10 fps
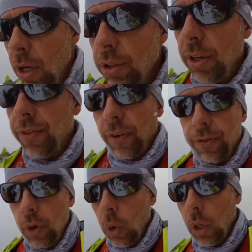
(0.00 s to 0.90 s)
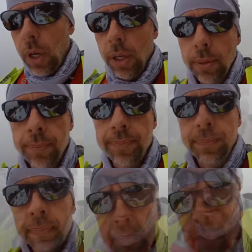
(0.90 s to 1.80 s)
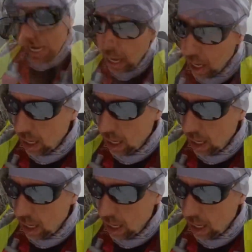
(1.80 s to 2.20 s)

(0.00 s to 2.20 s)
using for fuel. For me,